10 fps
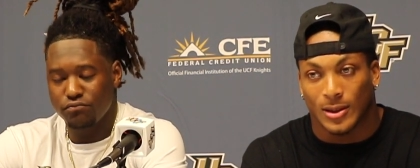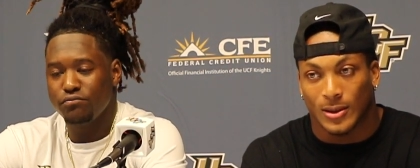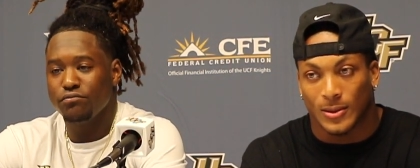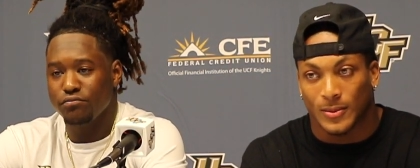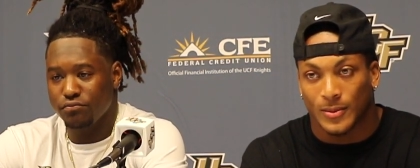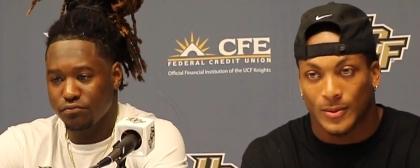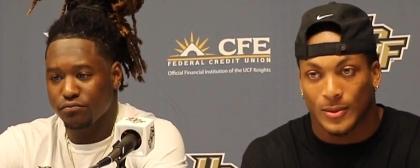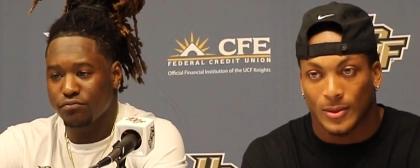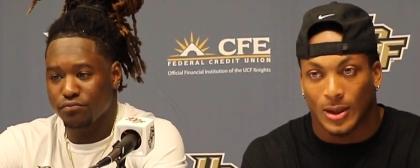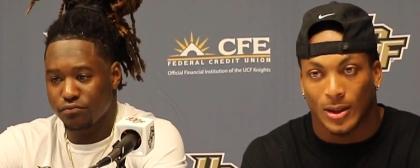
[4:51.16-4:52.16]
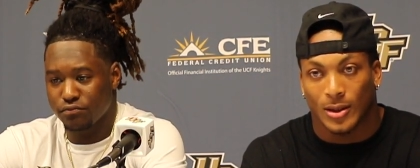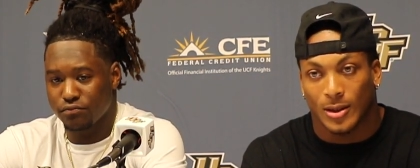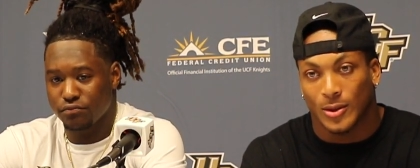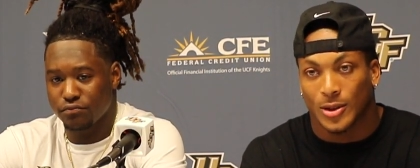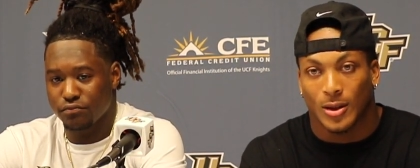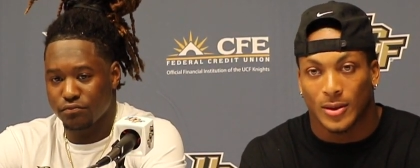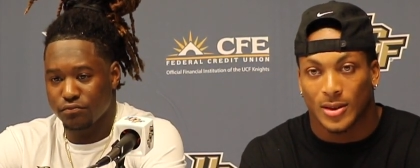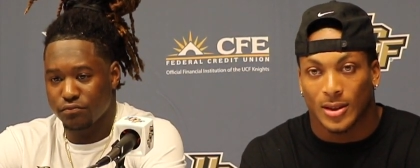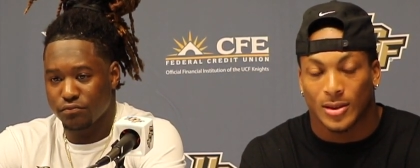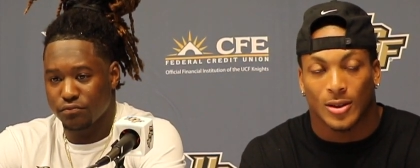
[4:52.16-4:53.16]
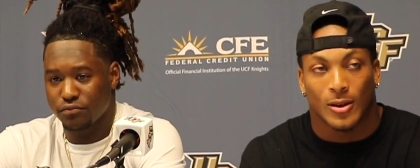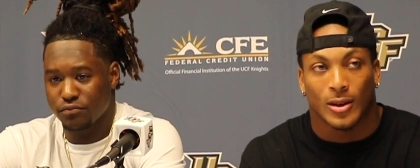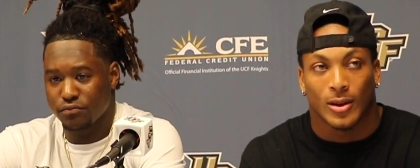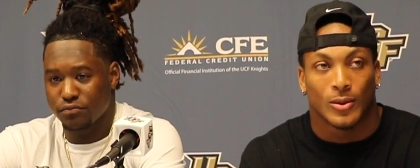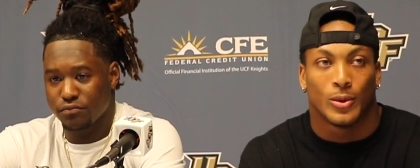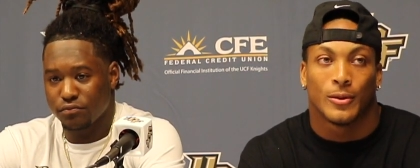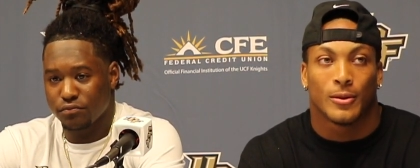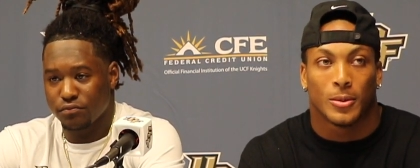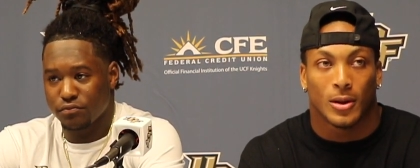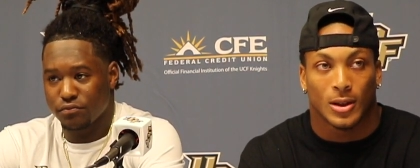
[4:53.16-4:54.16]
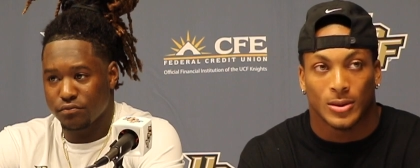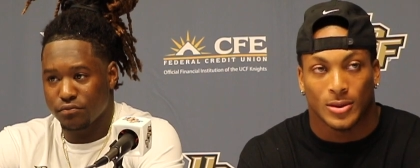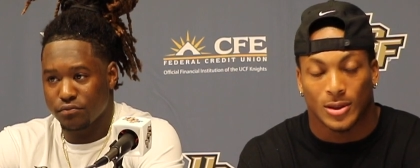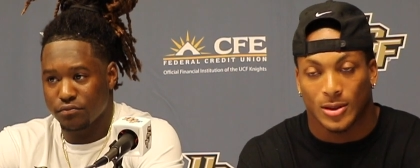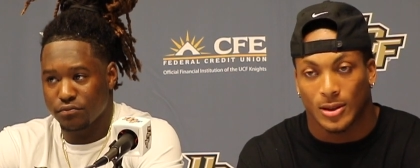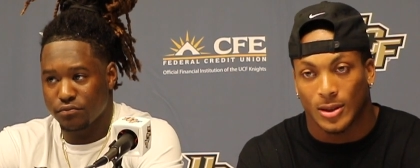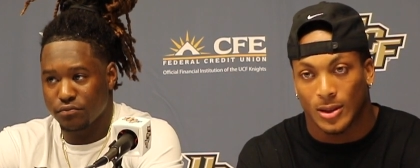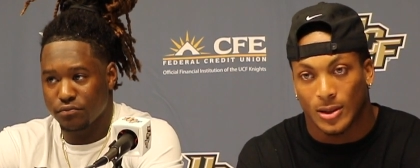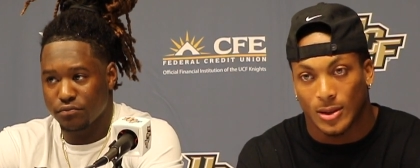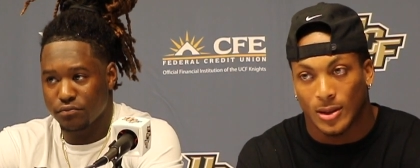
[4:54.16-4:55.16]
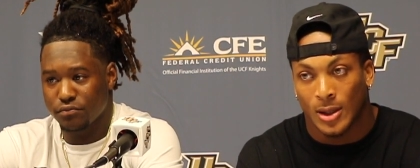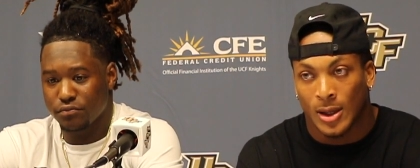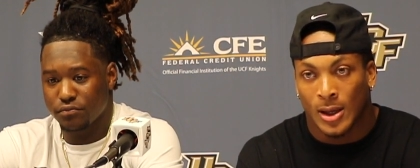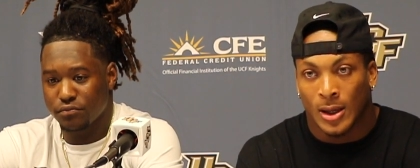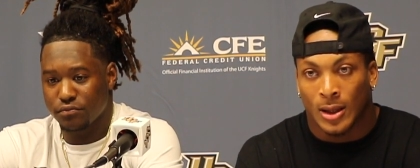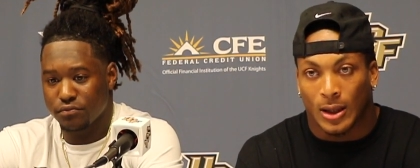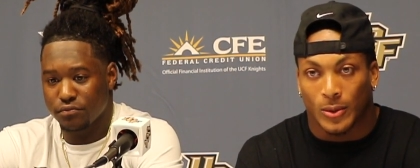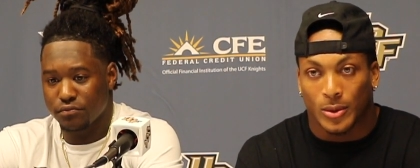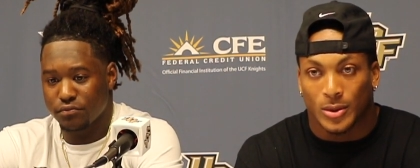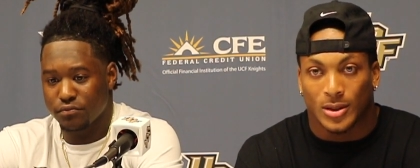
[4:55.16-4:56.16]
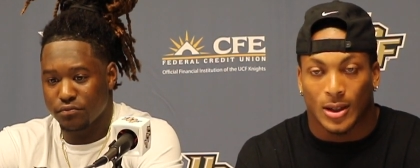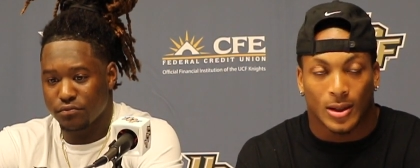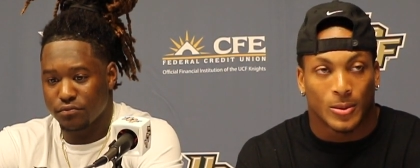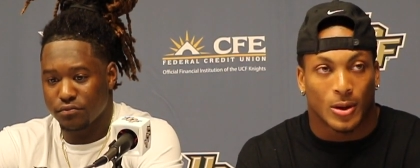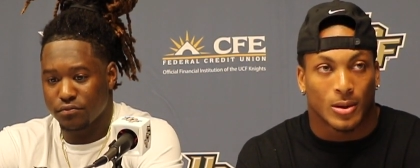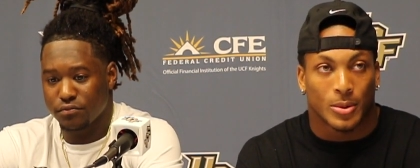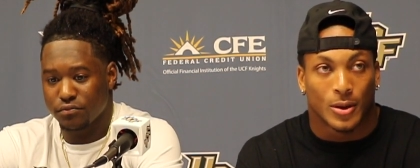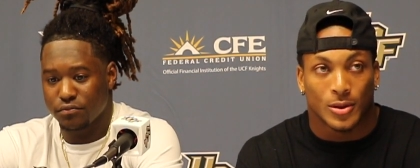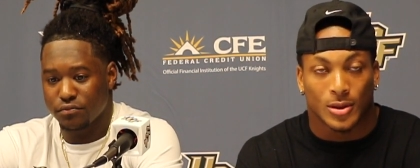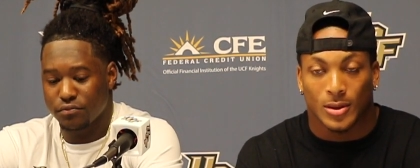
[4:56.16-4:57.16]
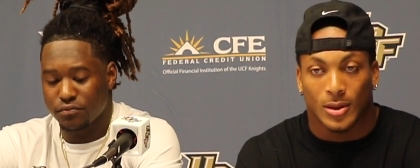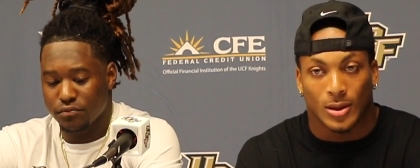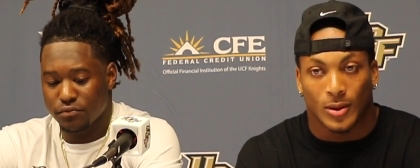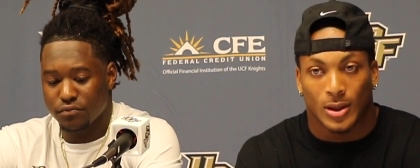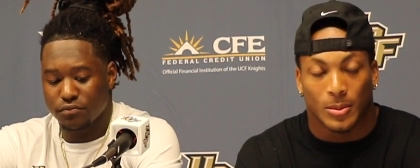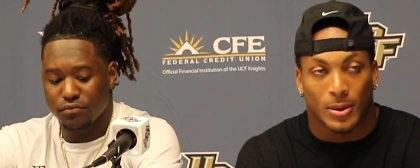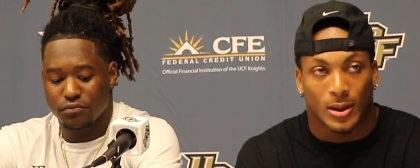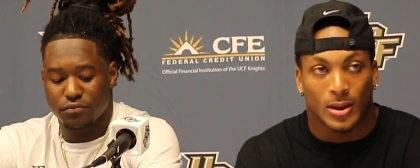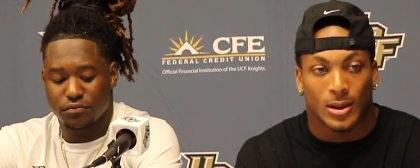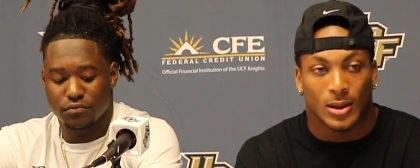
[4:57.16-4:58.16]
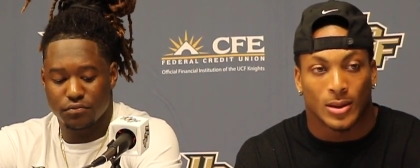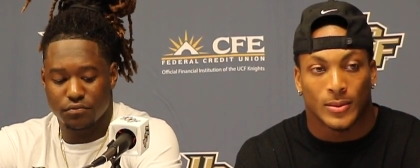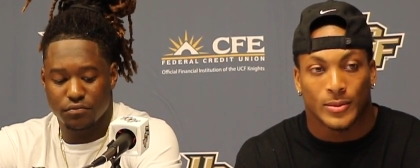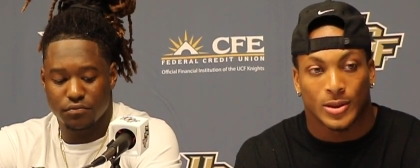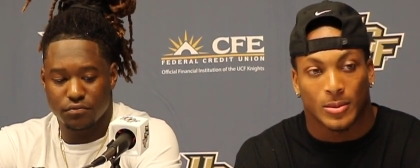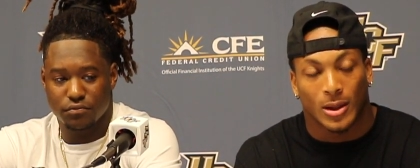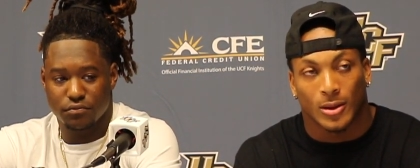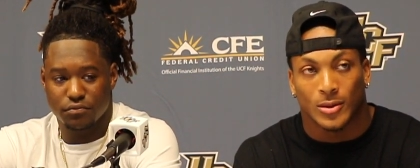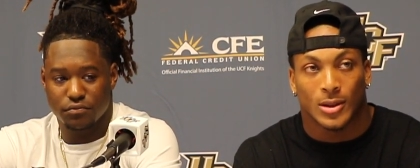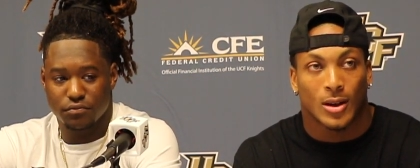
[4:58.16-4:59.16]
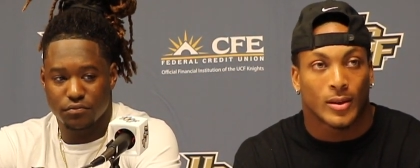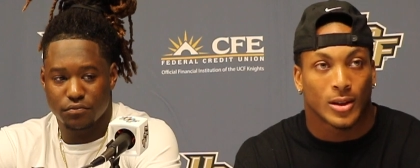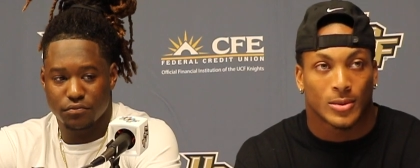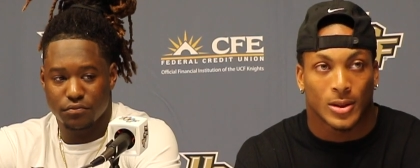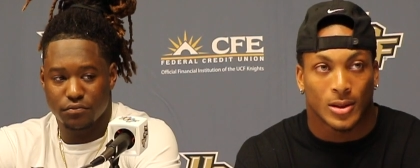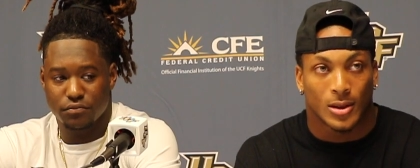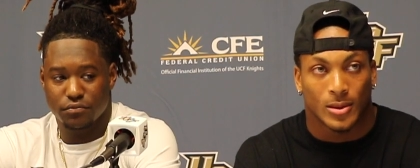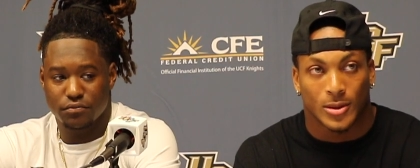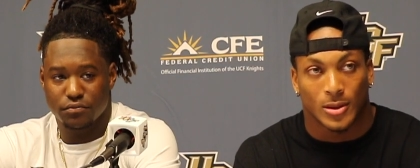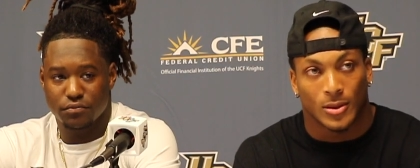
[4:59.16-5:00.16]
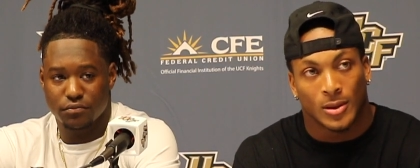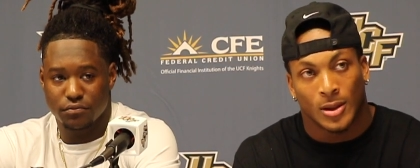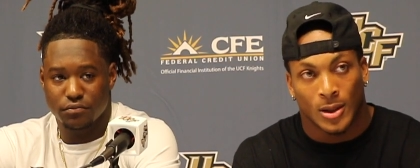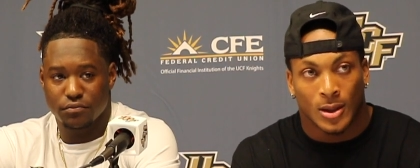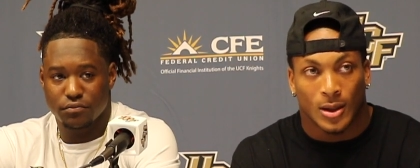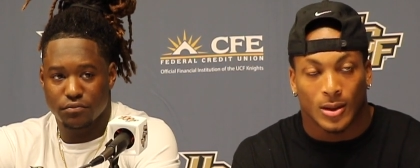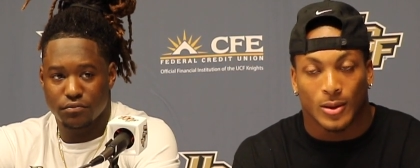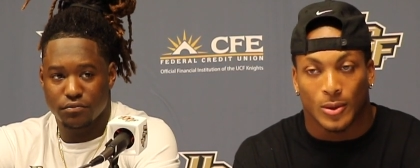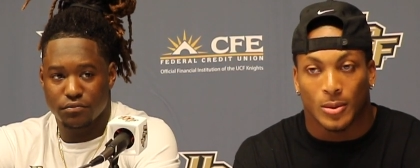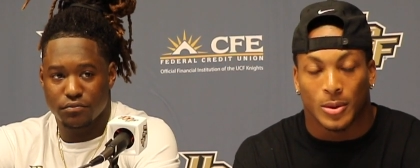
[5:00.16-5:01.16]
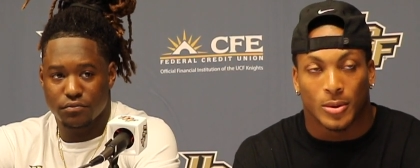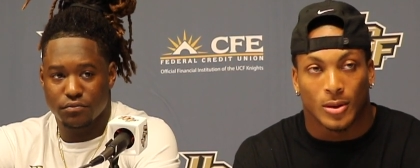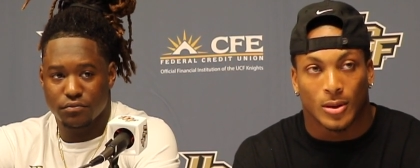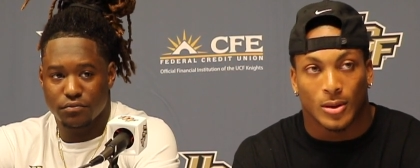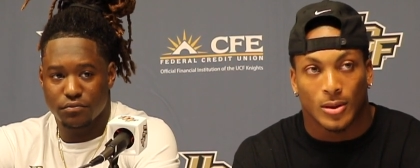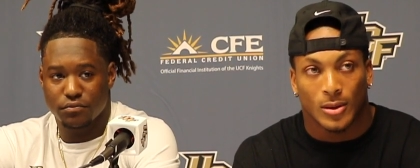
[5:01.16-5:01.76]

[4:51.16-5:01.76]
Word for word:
Speaker 1: Um, like Coach always says, it's hard to win football games in this league. And know? like we, we just got to keep our composure. You know, keep playing. Uh, somebody goes down, next man up. So I think we'll be pretty good.